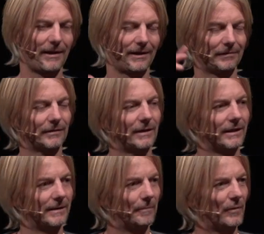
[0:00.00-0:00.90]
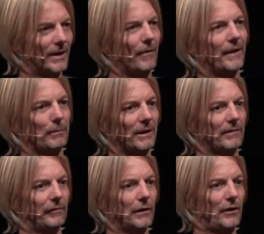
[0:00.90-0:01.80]
the, the, you know, think about it
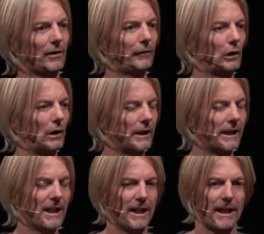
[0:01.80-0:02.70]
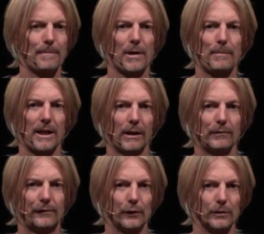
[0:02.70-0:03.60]
philosophically, it might be
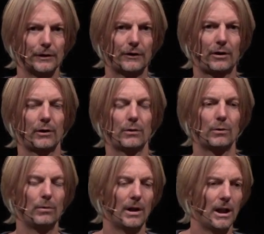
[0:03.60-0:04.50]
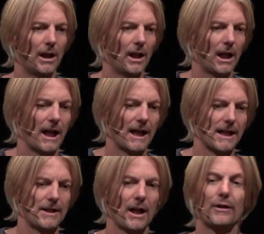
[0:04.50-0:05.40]
helpful to
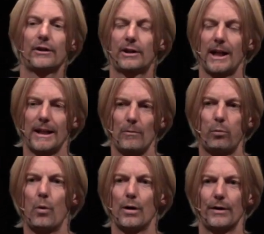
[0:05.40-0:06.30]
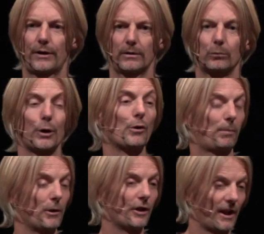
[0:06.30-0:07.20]
uh, understand what, what
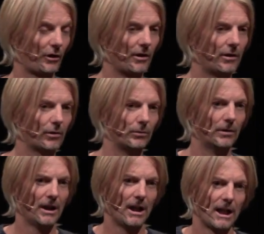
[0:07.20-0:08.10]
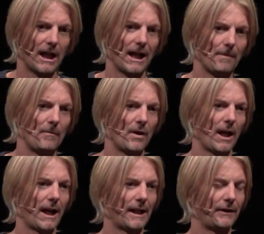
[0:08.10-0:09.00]
entrepreneurs actually do. Um,
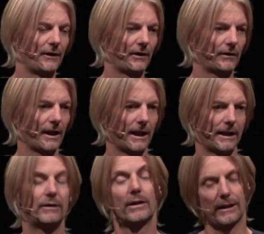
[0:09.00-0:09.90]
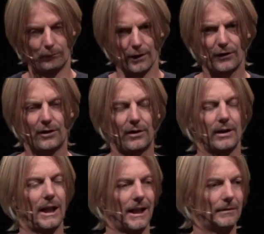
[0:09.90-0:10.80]
and they take risks
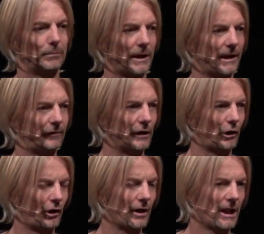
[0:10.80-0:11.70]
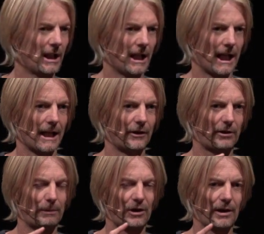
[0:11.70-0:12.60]
uh, by definition. And
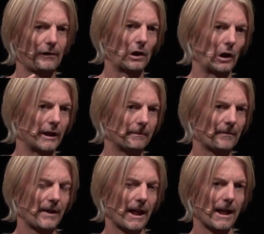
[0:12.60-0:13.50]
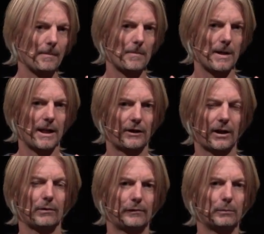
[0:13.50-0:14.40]
specifically, um, it's
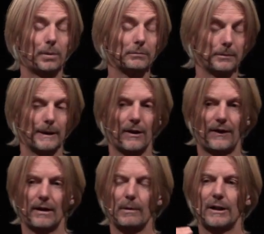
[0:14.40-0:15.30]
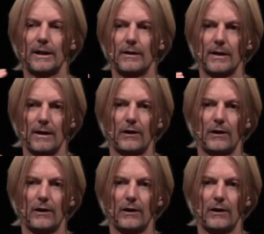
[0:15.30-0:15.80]
helpful probably to think about it in, in